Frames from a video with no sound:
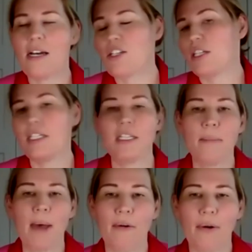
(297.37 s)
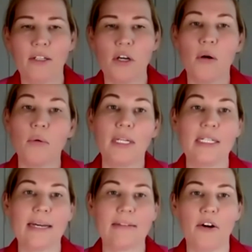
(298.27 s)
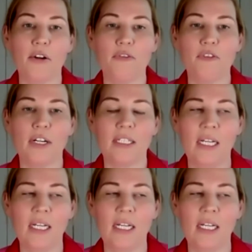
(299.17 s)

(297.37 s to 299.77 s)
just in the background holding down the home front